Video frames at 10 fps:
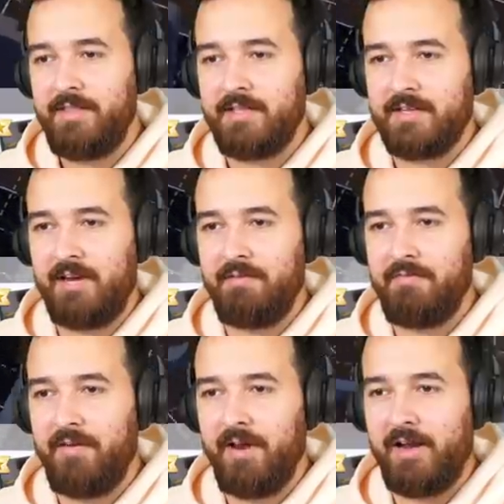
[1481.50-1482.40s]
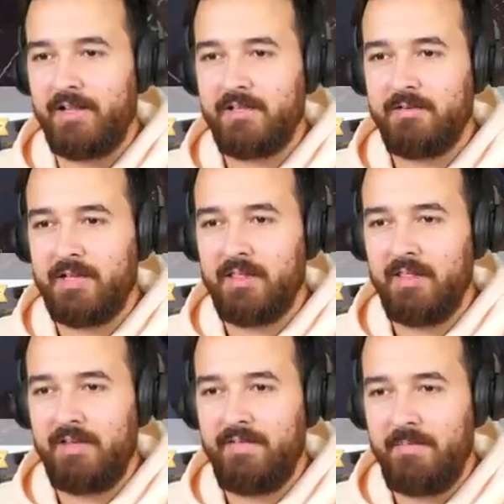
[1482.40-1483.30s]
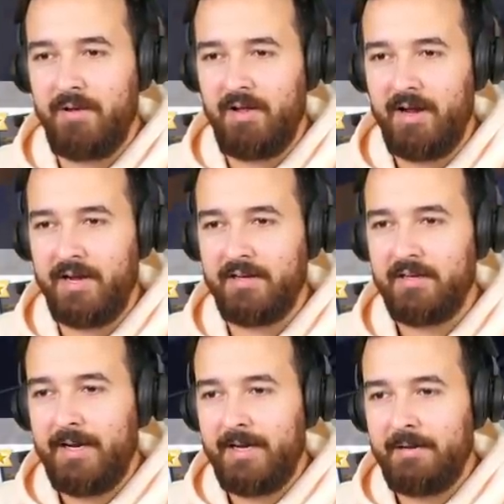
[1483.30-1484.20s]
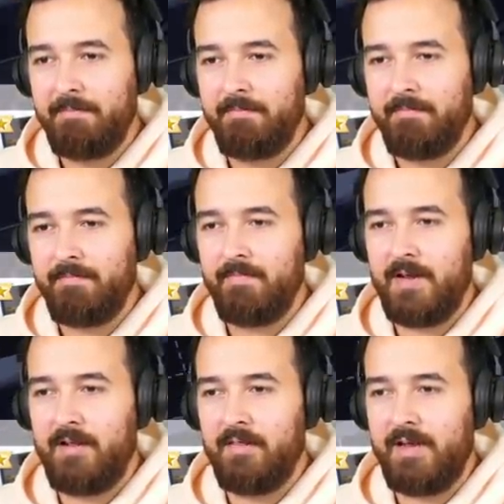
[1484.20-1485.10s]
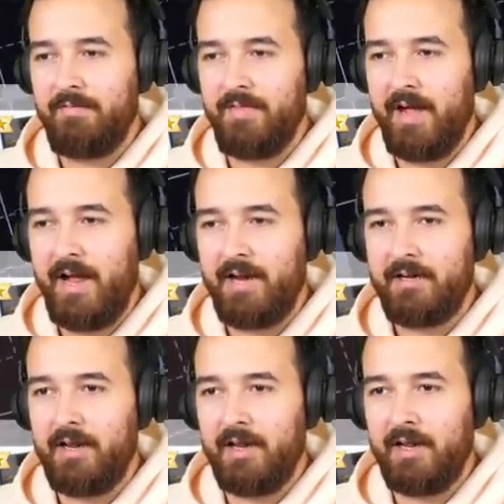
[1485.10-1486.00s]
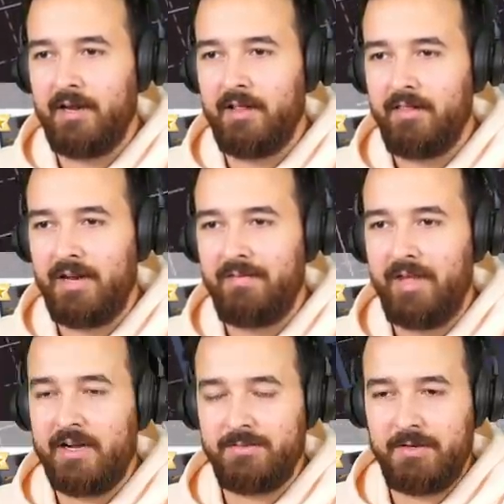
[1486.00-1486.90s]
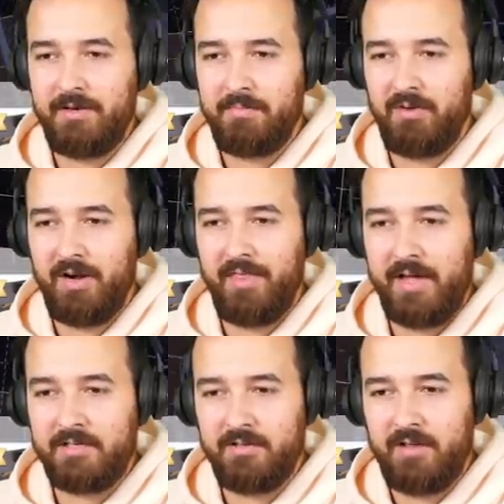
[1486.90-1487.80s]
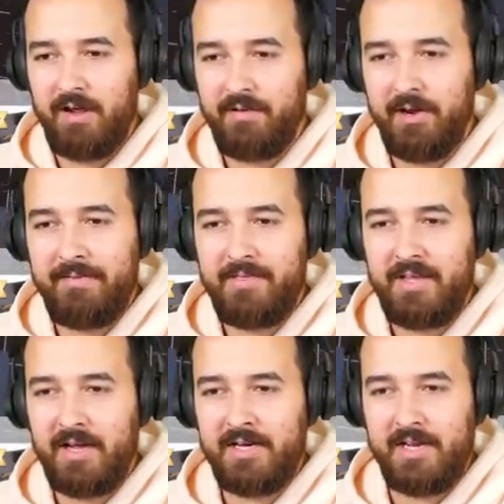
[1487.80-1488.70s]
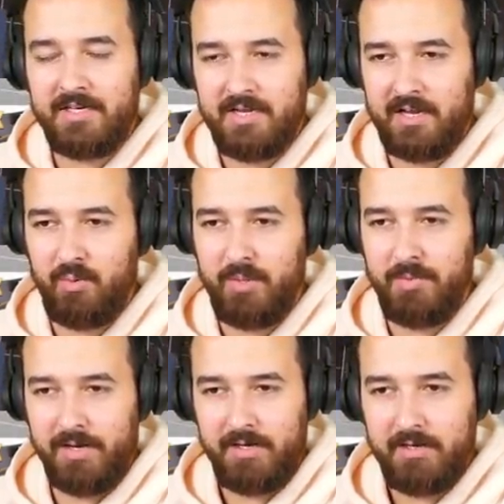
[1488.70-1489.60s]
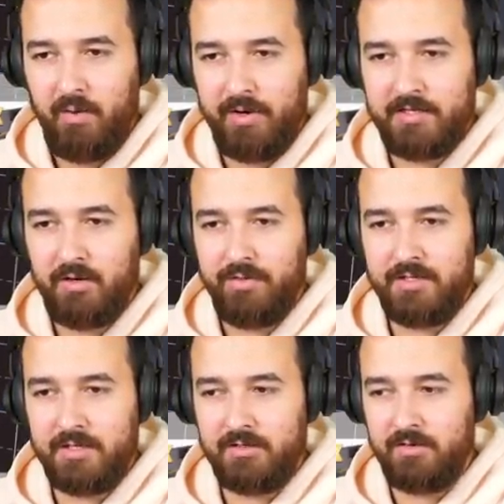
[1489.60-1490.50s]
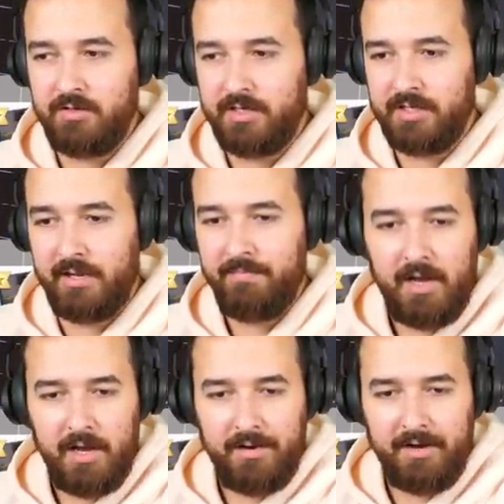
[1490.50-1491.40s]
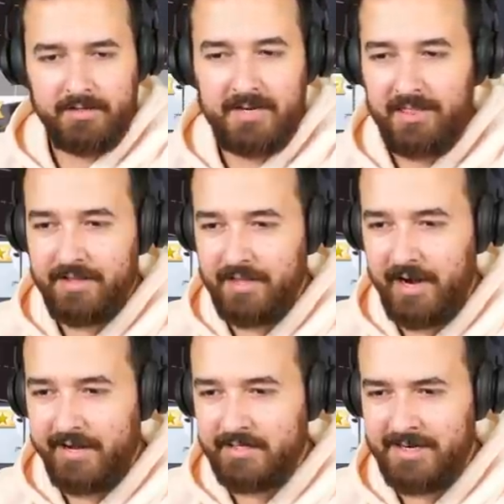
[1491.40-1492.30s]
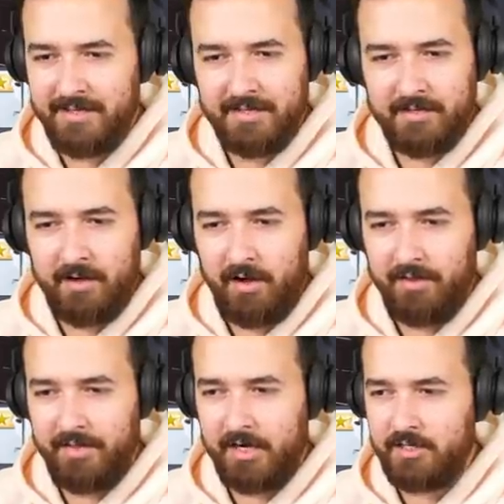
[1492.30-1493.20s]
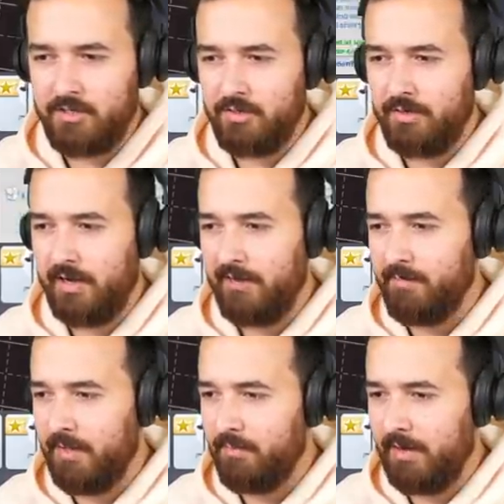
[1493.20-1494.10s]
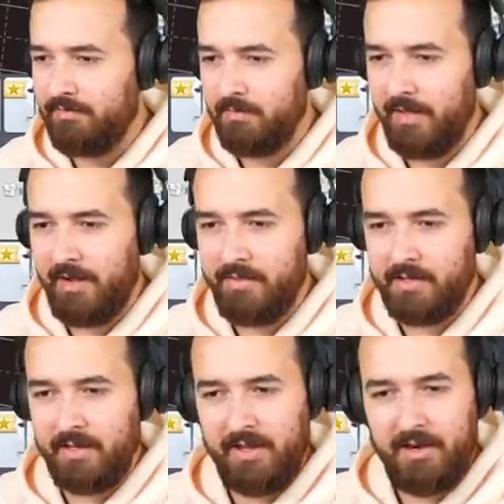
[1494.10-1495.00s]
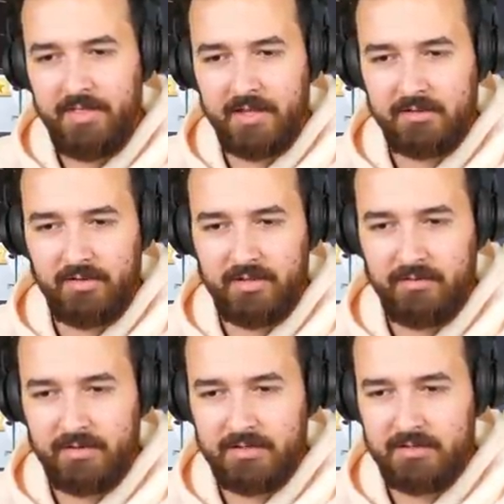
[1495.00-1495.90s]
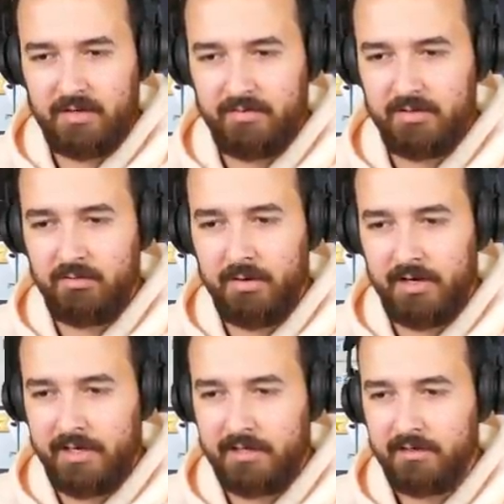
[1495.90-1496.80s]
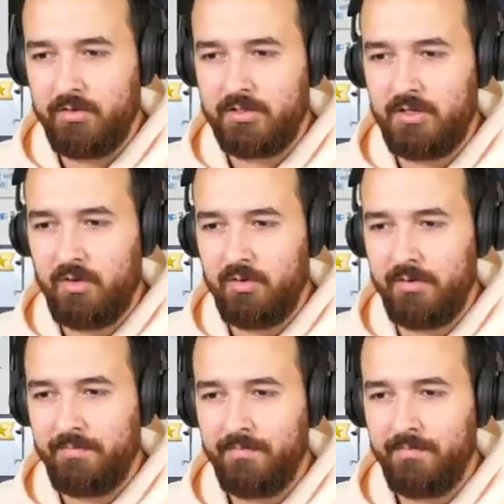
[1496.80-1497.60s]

I think that's kind of a fun idea. So like leave that behind. Um, and I'll leave that, and I'll leave that, because we haven't upgraded that. So I've got everything I need to take with me. Oh, I sold this thing too, I'll take that. Uh, now, is anything that I accidentally got that I shouldn't have, by the way, from that other geek? I don't think so. I think the rest of the stuff is all mine, or stolen.